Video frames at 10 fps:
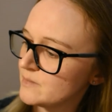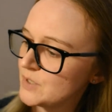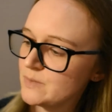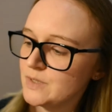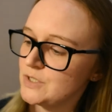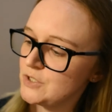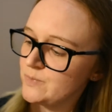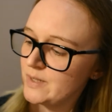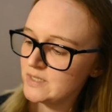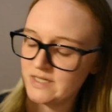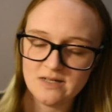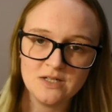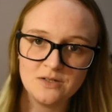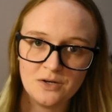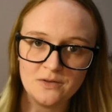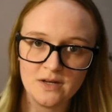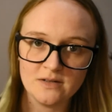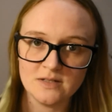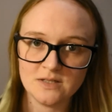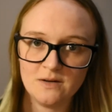But in my stupidity, I didn't know that
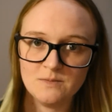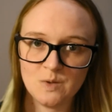at the time,